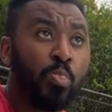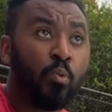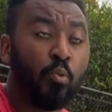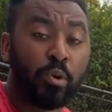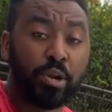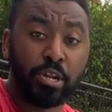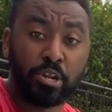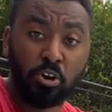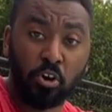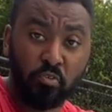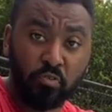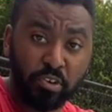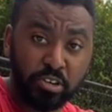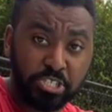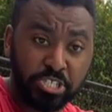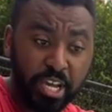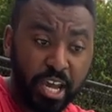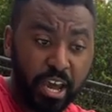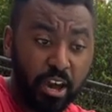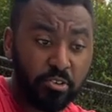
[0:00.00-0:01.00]
When you go for a
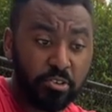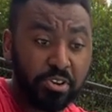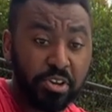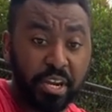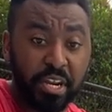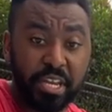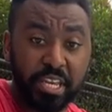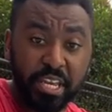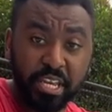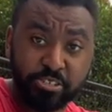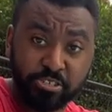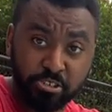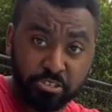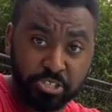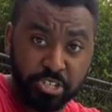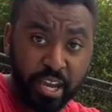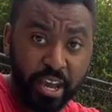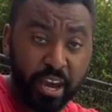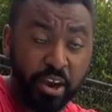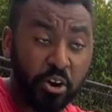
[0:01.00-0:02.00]
chow, you gotta eat your
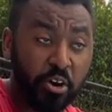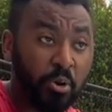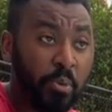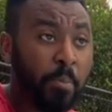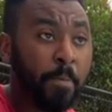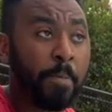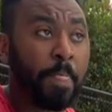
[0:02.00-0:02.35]
chow.